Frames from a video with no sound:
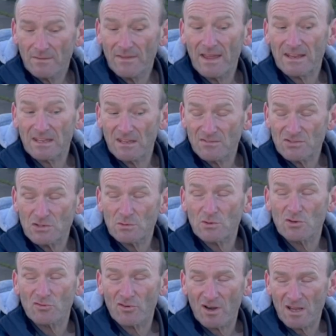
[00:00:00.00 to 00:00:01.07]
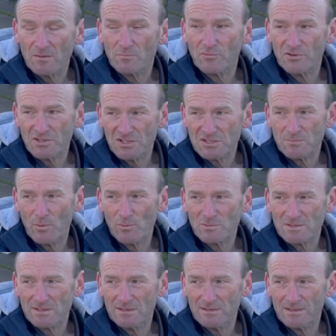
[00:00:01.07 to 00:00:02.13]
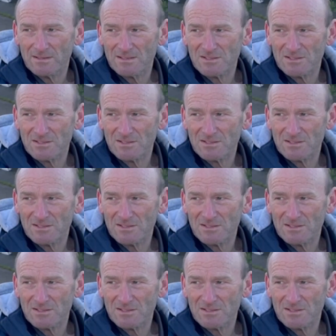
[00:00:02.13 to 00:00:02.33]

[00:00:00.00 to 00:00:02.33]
that gives you a great British sports car then, doesn't